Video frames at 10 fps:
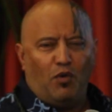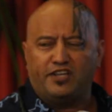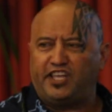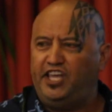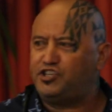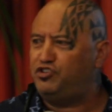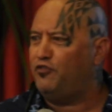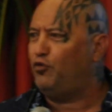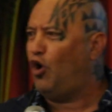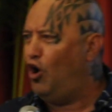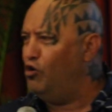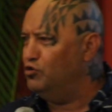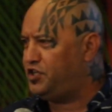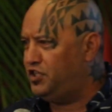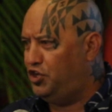what's the history of
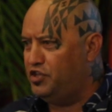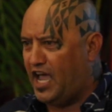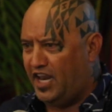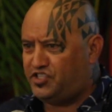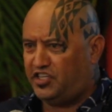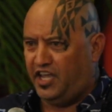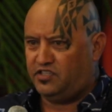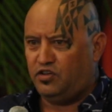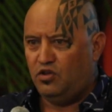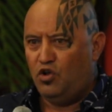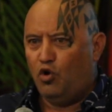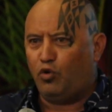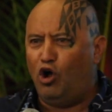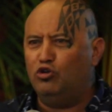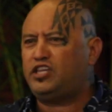roles in the United States.
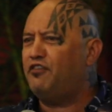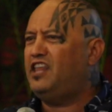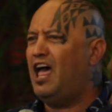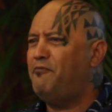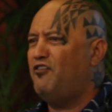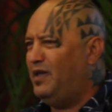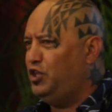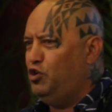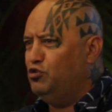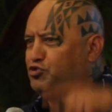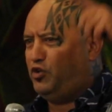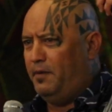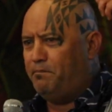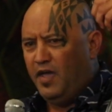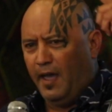Roles have never been used
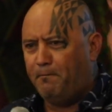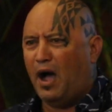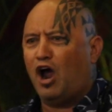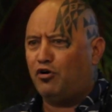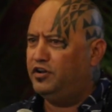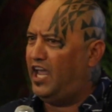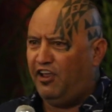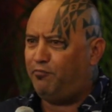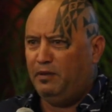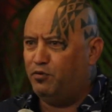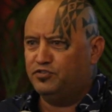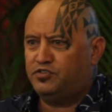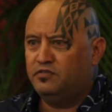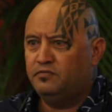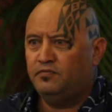to empower native
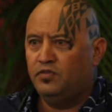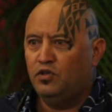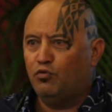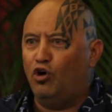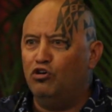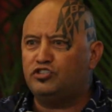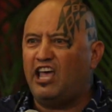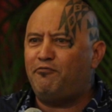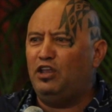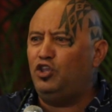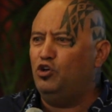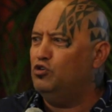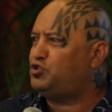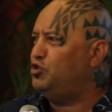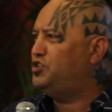peoples. Roles have been
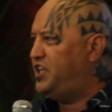used to